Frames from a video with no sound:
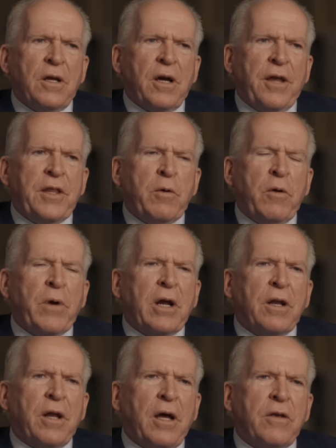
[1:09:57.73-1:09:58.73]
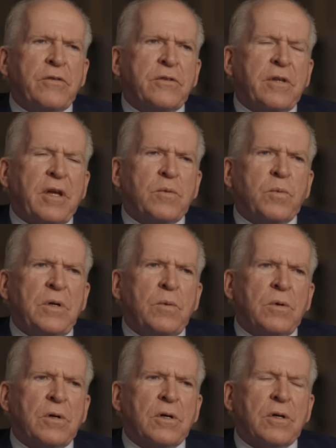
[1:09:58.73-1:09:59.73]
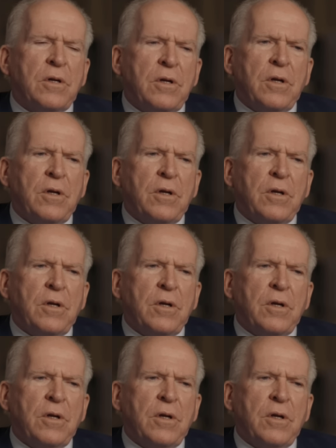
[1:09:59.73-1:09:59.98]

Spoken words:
I think we recognized that we were